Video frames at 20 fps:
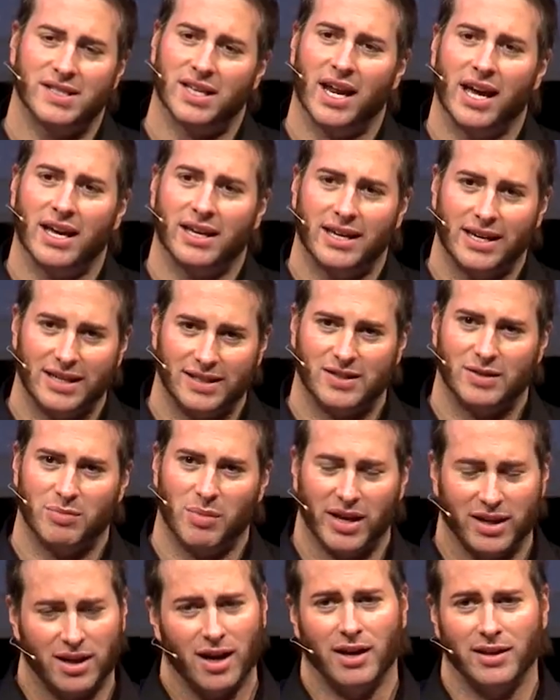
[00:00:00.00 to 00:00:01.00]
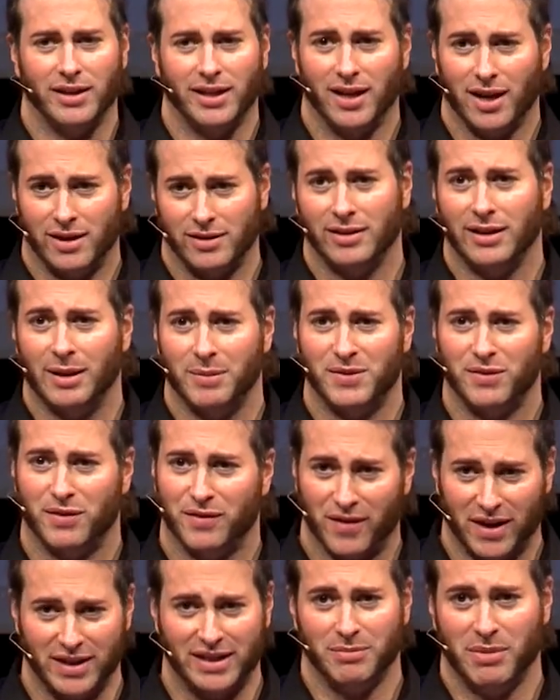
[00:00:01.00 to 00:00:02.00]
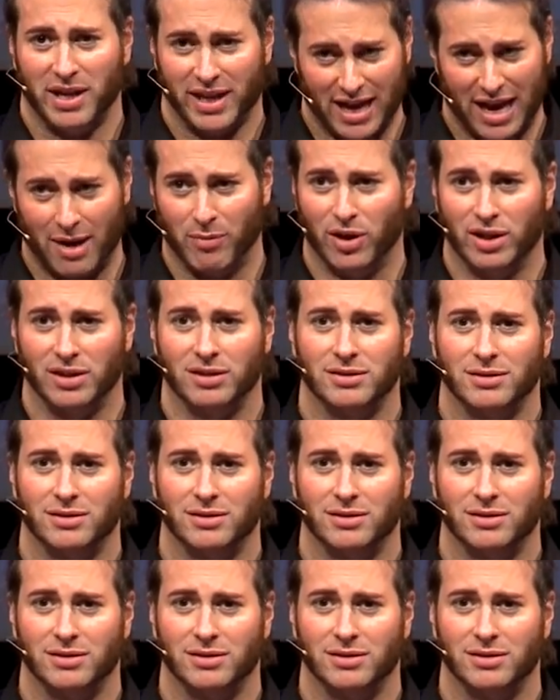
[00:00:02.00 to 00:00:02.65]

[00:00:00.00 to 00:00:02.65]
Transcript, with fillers: that I kissed my colleague on the lips for finding my camera.